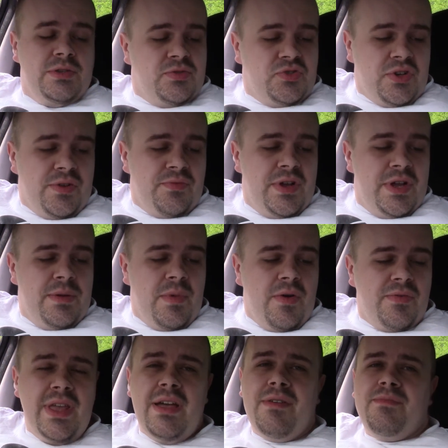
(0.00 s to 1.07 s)
I'll try and read them
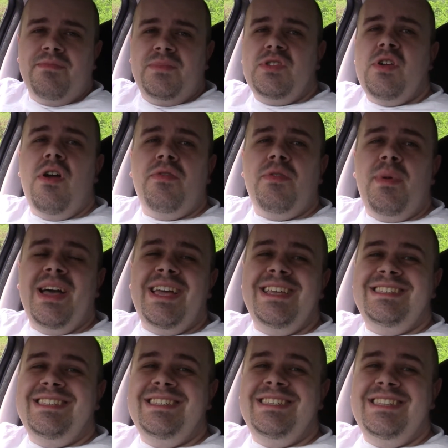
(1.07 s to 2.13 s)
off. Now, straight off the bat,
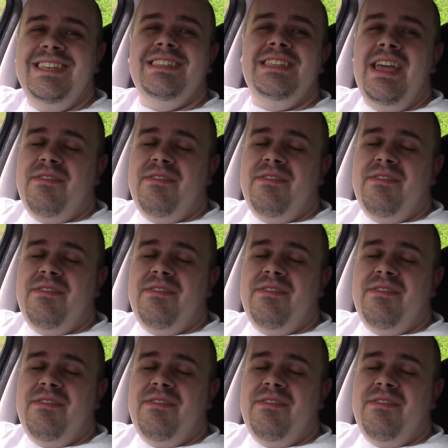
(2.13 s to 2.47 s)
it's a 60